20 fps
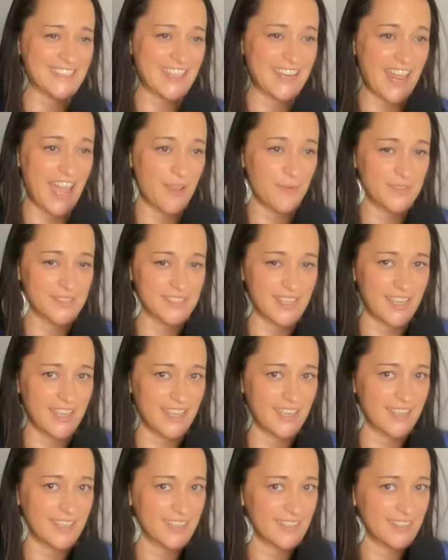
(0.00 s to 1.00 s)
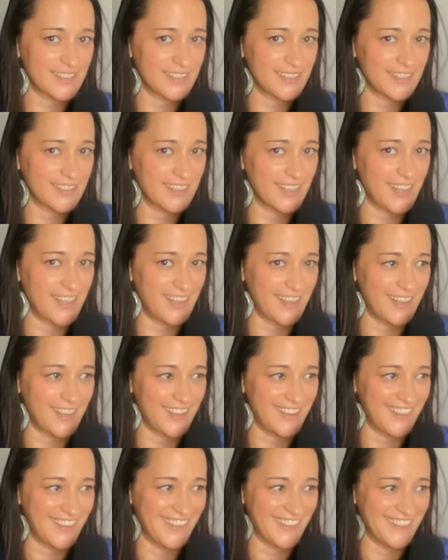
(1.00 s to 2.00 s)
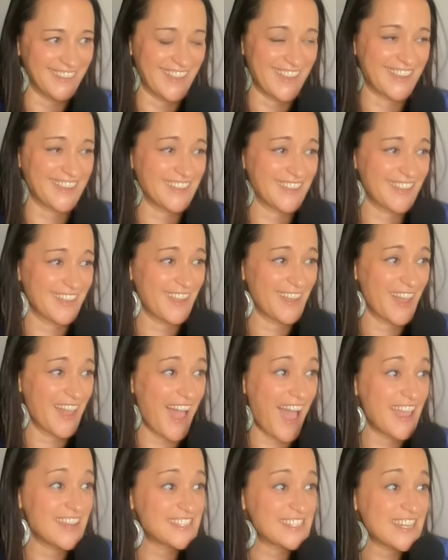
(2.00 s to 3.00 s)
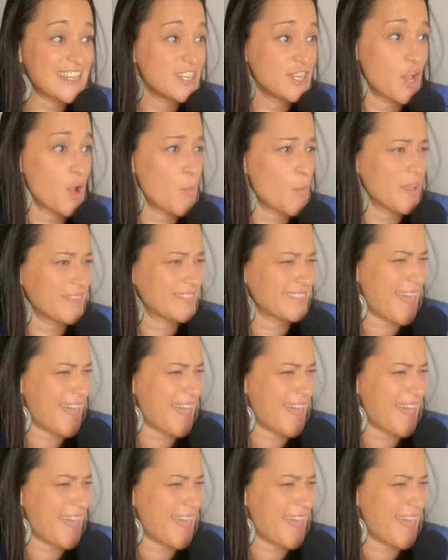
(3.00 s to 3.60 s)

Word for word: and I was like uh, like that's hilarious. I didn't know what